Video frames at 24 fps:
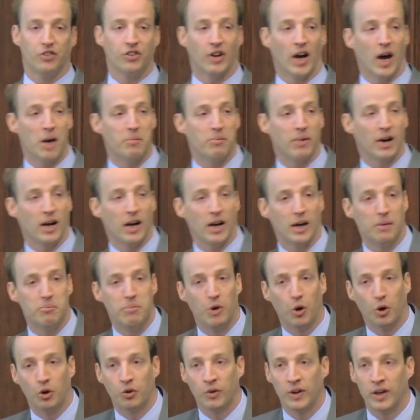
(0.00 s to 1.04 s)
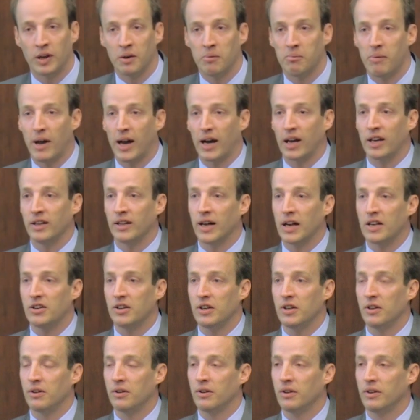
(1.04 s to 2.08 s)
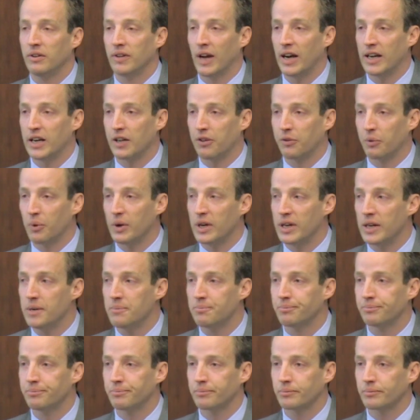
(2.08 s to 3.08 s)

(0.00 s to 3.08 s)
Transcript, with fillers: signed by Bill Clinton back in 1993.